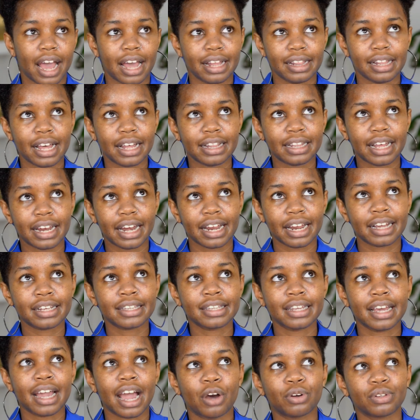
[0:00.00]
And then the next
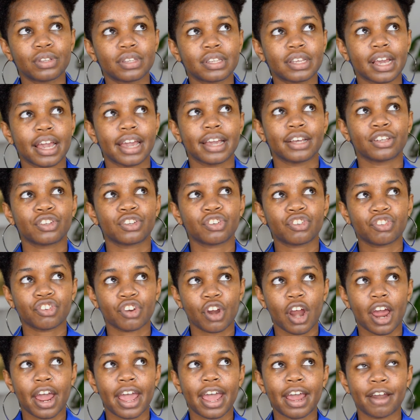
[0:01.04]
thing I would say is
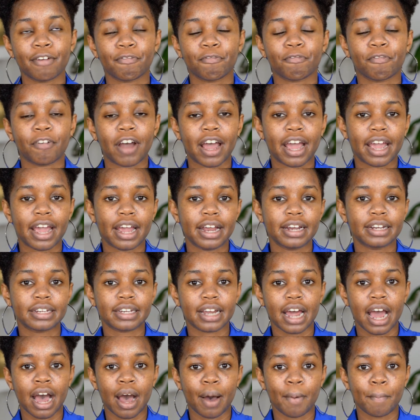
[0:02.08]
try and find
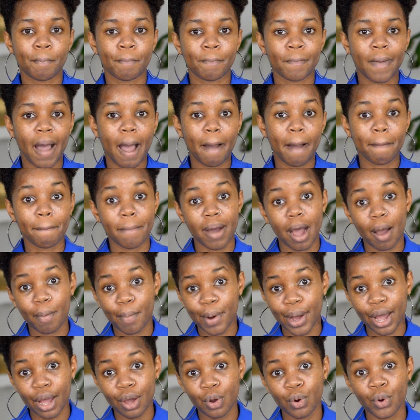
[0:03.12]
a
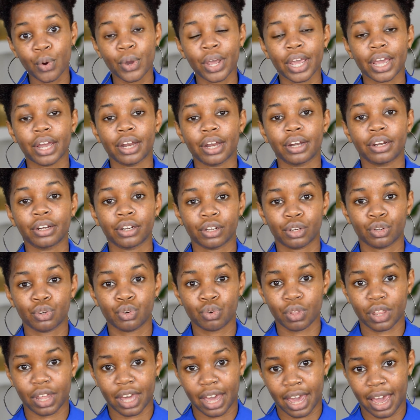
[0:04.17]
barber who can
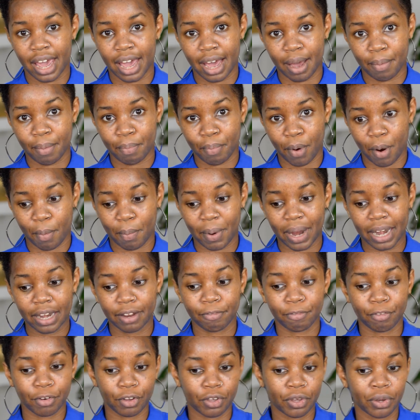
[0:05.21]
do the hair properly
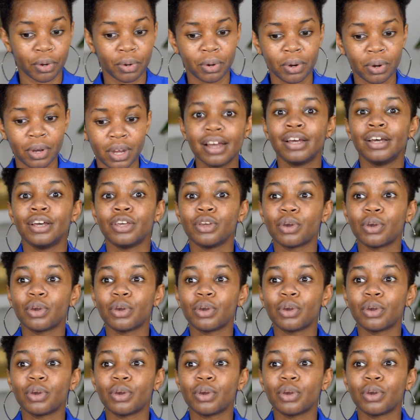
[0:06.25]
for you.